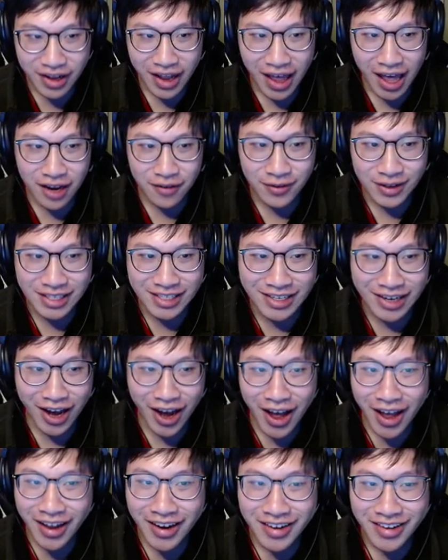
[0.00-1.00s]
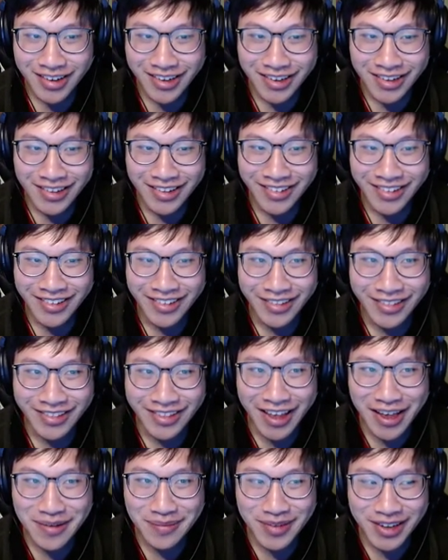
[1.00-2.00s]
And if it's not,
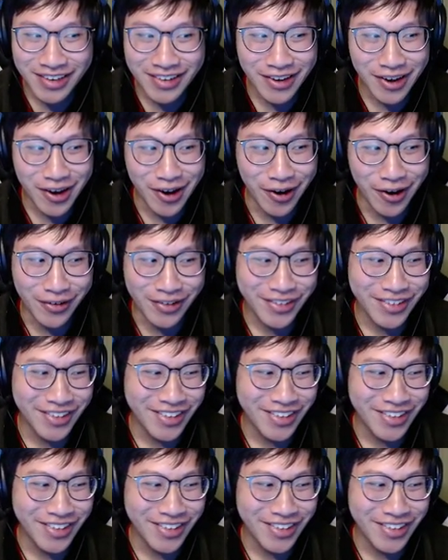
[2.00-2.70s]
let me know.